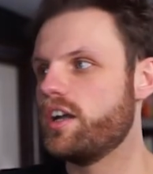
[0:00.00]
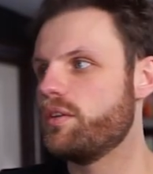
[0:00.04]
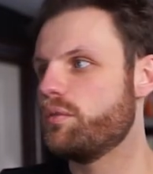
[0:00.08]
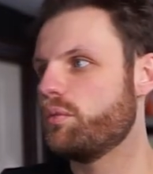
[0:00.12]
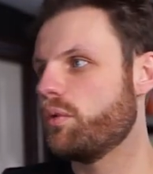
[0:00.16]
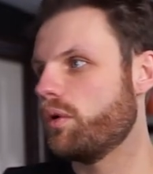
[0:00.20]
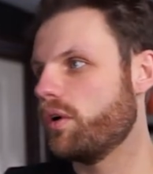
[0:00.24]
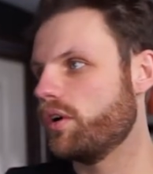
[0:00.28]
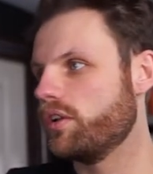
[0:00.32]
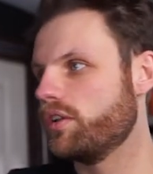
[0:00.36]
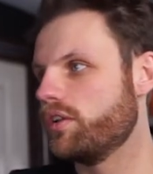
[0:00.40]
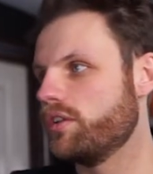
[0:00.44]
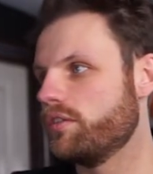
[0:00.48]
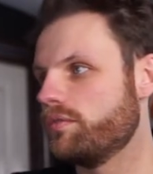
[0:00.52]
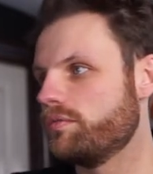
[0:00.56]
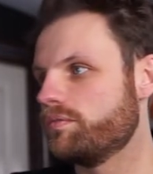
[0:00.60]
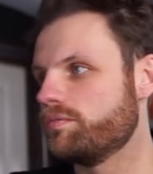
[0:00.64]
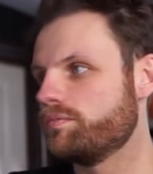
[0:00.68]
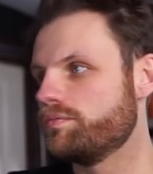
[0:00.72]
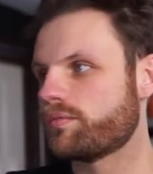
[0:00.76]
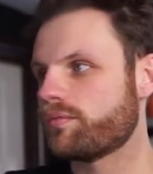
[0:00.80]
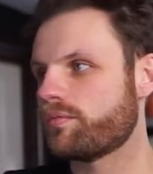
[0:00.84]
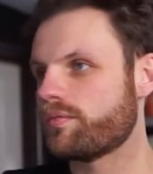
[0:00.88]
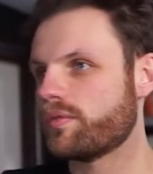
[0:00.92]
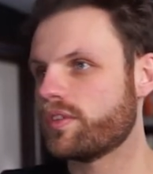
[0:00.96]
want
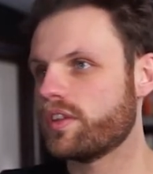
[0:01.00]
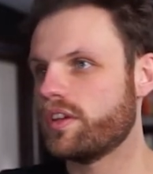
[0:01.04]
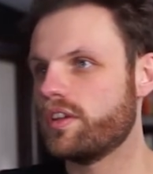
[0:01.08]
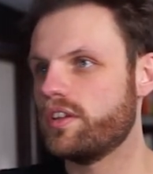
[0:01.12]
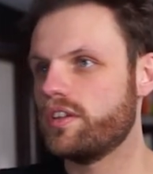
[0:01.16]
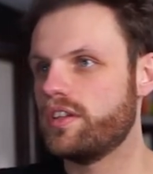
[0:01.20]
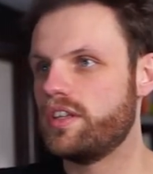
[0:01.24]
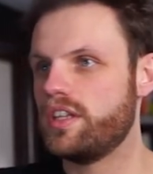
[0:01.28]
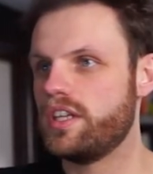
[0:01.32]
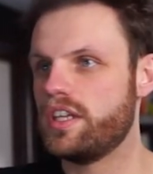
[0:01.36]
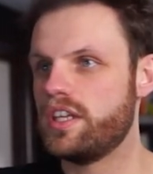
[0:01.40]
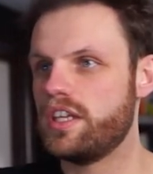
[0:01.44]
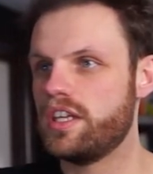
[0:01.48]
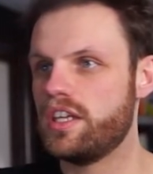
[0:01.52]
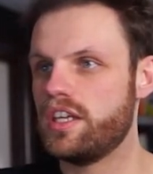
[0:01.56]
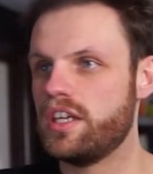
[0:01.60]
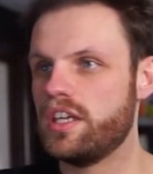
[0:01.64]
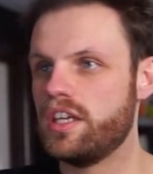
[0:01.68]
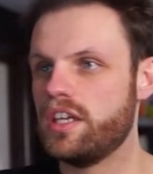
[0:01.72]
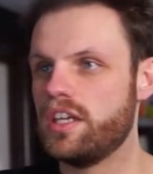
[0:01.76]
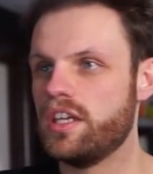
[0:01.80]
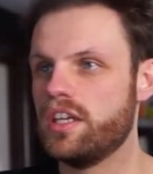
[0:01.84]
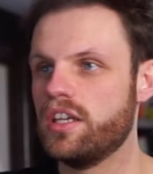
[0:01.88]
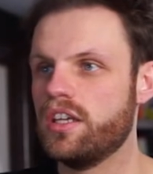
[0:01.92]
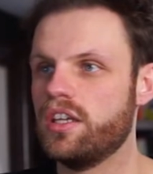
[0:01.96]

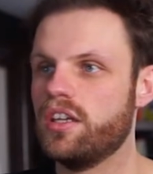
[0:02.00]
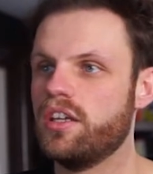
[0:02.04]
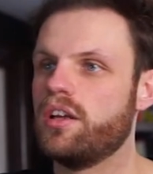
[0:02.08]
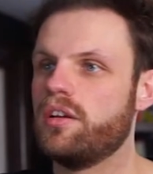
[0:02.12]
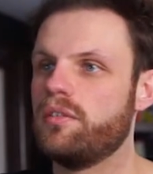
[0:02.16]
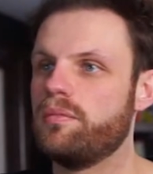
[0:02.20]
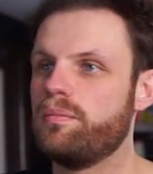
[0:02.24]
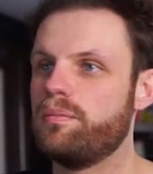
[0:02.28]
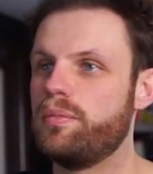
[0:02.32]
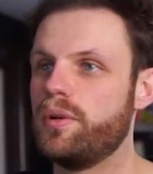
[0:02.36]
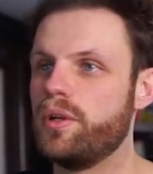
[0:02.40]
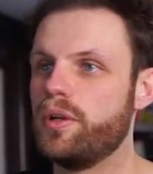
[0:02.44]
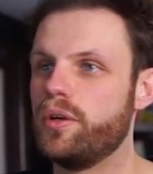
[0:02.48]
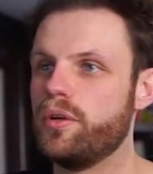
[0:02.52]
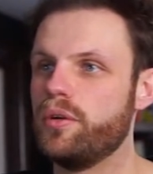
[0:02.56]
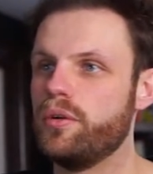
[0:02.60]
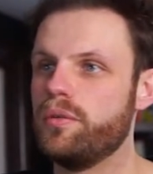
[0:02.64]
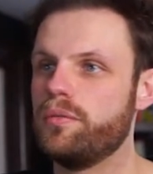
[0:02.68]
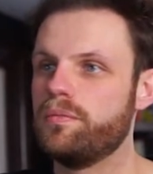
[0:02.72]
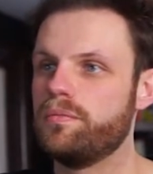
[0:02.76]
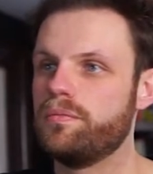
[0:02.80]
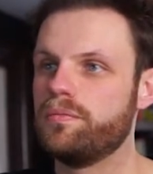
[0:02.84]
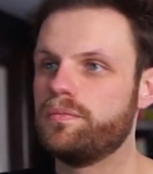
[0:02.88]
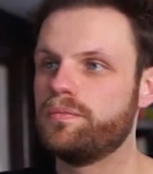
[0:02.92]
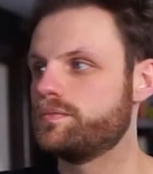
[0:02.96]
the blue,
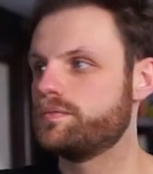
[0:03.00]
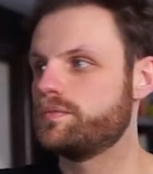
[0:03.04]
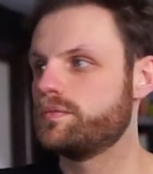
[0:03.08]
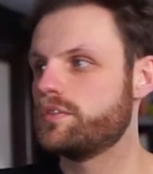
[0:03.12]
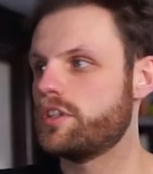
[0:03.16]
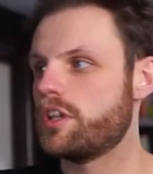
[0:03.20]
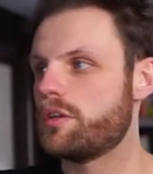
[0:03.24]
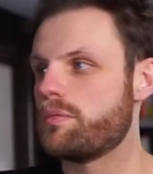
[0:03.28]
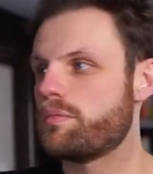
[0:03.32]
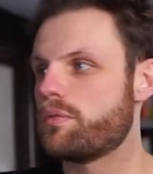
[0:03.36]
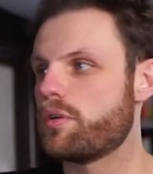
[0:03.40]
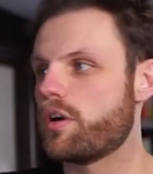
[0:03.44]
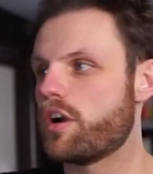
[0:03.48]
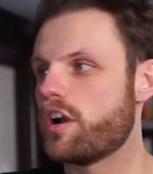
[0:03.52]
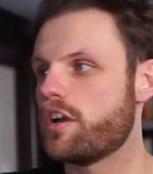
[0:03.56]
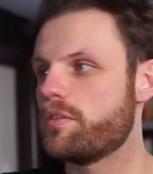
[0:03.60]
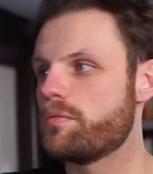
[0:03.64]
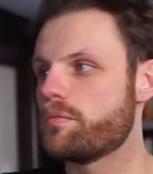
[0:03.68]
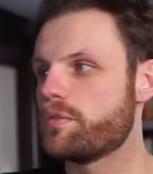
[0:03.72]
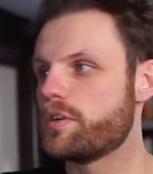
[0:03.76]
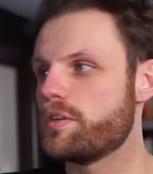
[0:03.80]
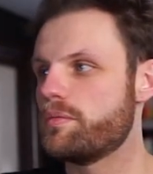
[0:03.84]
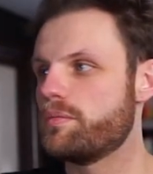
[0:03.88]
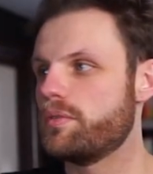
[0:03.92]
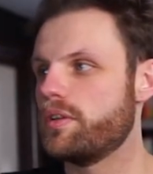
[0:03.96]
the
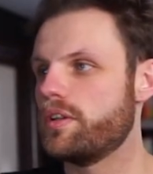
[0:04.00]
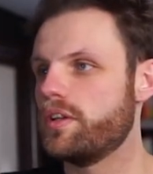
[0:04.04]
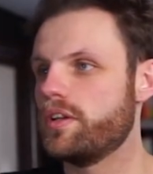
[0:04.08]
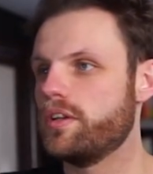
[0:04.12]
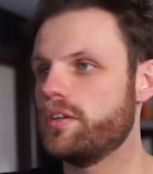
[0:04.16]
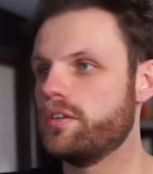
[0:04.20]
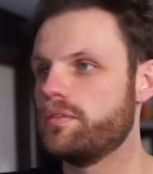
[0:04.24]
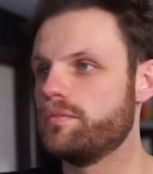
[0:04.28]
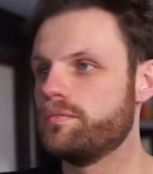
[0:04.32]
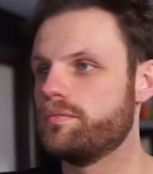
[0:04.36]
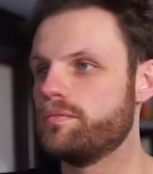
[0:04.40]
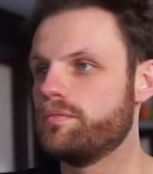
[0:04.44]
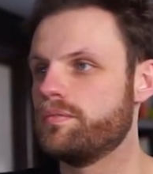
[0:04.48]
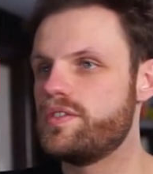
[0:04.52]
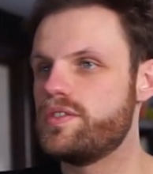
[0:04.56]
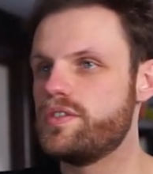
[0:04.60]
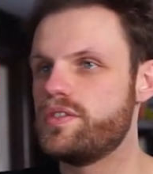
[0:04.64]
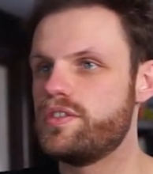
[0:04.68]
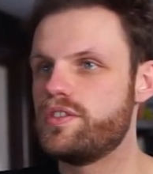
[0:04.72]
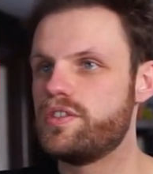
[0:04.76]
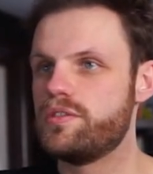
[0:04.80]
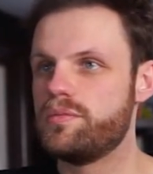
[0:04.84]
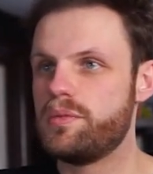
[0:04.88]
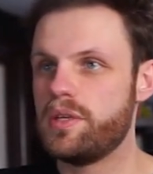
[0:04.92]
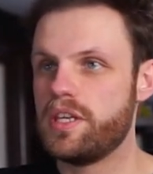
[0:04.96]
primary blue,
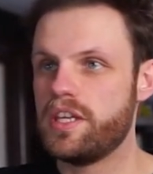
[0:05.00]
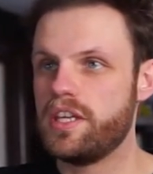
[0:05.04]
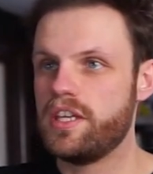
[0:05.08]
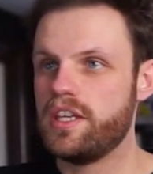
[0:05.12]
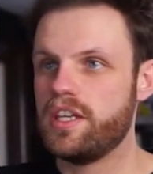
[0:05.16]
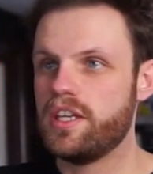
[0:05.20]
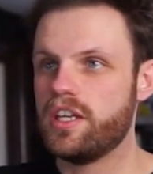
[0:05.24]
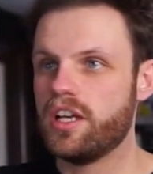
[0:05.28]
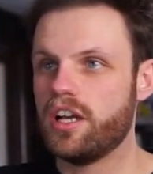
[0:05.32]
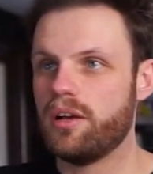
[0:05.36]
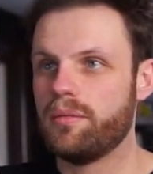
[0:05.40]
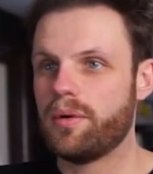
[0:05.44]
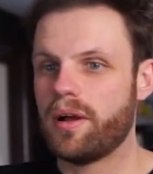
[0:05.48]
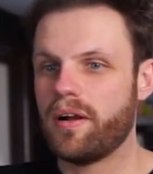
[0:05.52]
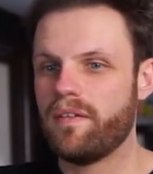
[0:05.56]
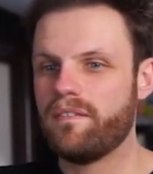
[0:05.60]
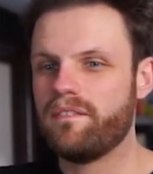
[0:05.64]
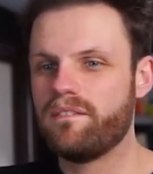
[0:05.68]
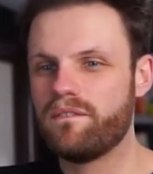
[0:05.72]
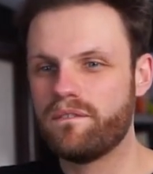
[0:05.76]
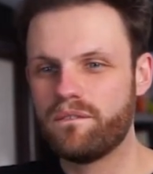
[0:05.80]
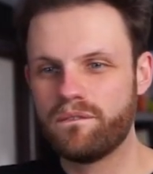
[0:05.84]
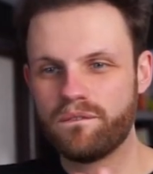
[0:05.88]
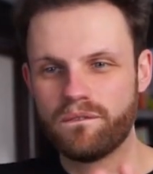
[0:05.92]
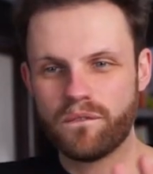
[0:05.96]
to be
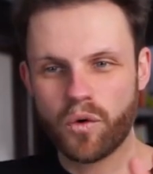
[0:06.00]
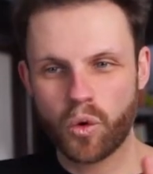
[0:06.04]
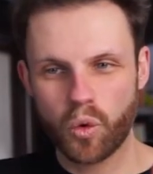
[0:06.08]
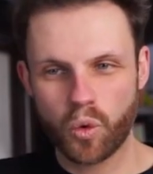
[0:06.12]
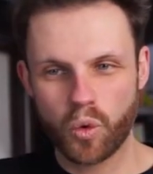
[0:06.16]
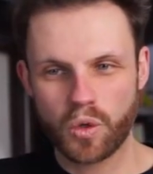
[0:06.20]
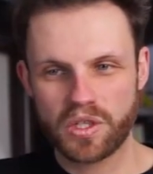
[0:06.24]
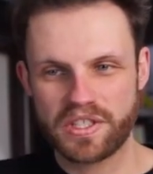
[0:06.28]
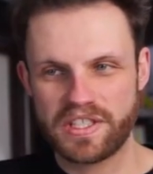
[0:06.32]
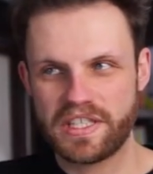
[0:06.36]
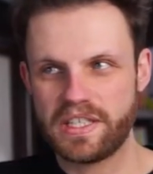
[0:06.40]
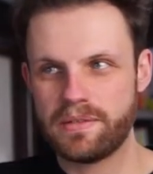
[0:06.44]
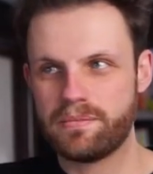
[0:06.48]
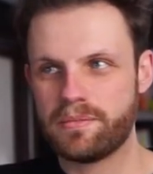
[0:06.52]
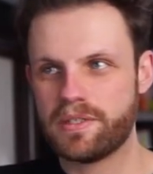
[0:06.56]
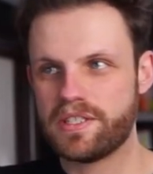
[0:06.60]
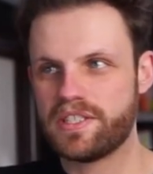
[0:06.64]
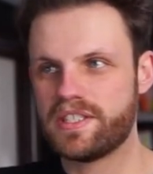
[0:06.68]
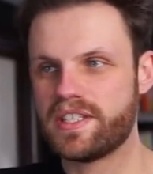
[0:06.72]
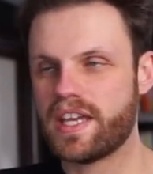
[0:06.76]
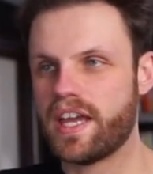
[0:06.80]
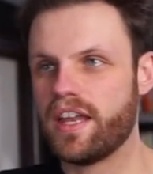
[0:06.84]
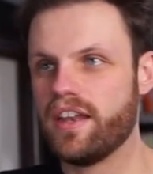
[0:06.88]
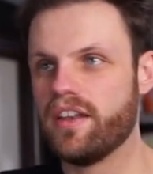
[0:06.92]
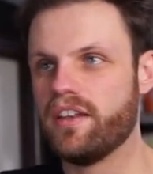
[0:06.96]
about
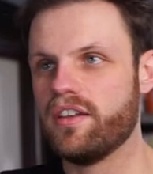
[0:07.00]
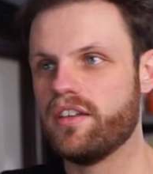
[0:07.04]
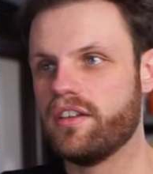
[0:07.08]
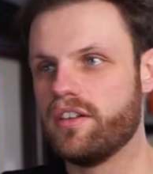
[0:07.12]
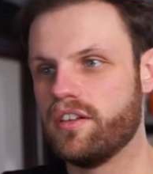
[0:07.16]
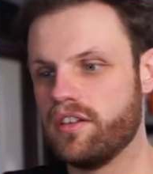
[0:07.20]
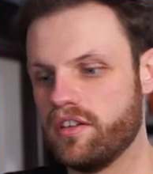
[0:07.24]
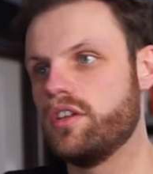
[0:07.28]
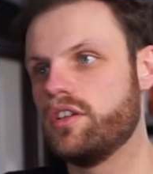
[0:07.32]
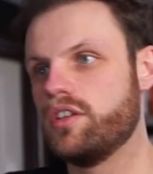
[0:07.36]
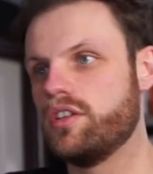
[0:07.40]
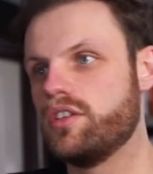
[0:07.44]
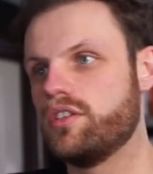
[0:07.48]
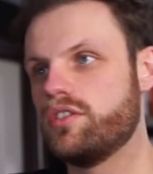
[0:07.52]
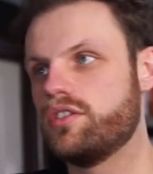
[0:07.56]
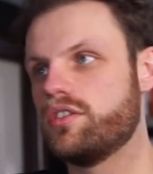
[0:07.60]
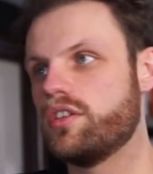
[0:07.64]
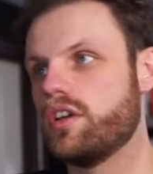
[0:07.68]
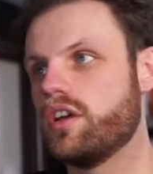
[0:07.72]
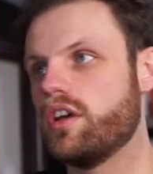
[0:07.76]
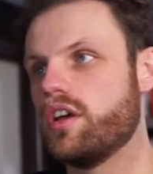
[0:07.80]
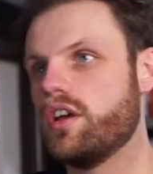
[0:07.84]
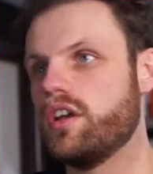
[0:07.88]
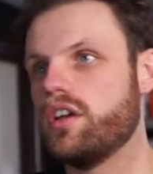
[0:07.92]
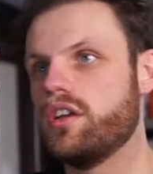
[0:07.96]
40%. So
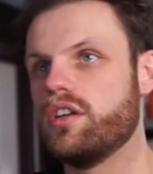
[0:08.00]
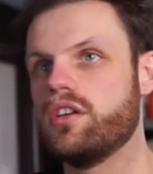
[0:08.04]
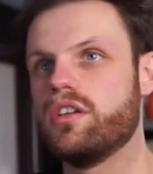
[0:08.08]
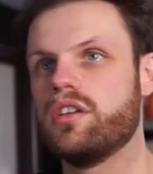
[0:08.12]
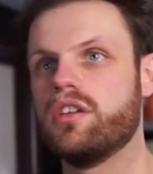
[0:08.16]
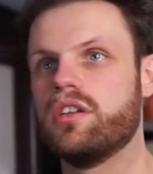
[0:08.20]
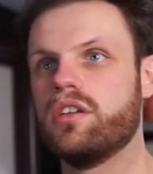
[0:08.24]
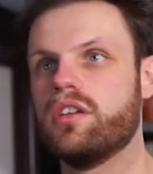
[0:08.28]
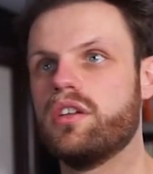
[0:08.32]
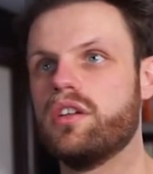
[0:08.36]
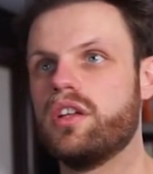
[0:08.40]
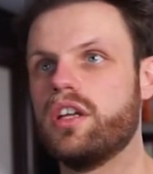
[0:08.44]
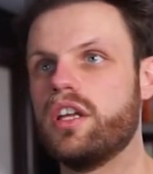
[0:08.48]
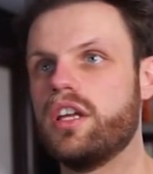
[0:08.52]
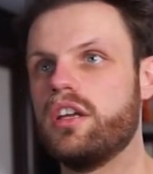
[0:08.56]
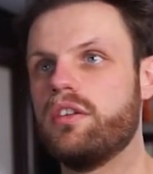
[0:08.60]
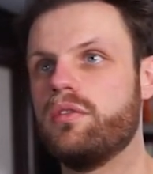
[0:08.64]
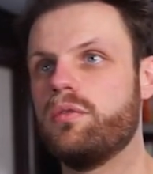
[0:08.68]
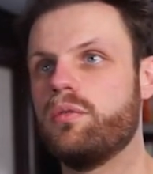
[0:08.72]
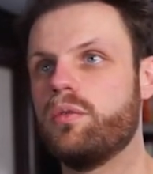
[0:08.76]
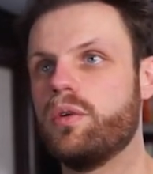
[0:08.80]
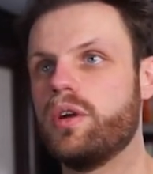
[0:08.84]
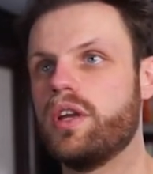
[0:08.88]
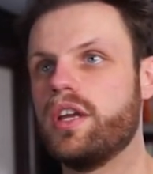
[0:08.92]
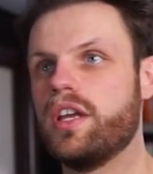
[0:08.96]
if
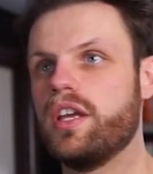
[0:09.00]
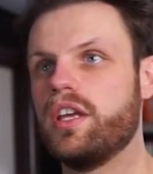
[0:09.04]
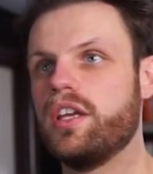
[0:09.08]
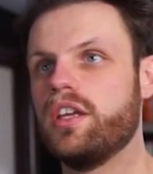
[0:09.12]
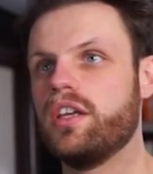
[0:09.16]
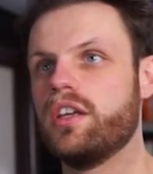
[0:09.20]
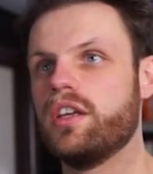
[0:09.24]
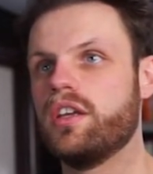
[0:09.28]
we